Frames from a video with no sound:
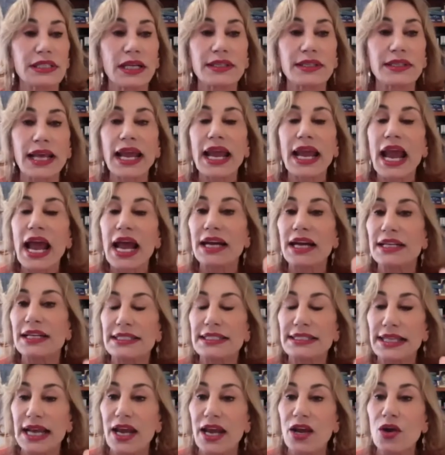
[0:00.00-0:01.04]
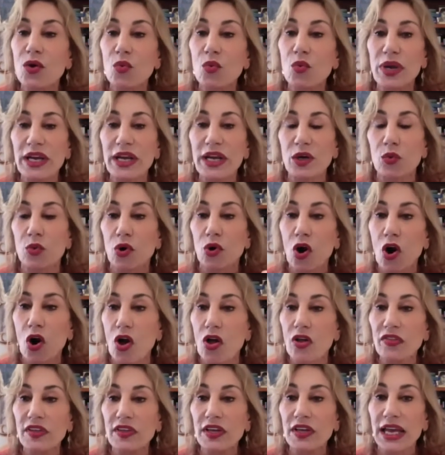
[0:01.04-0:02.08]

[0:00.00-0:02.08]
they had a day a week where all the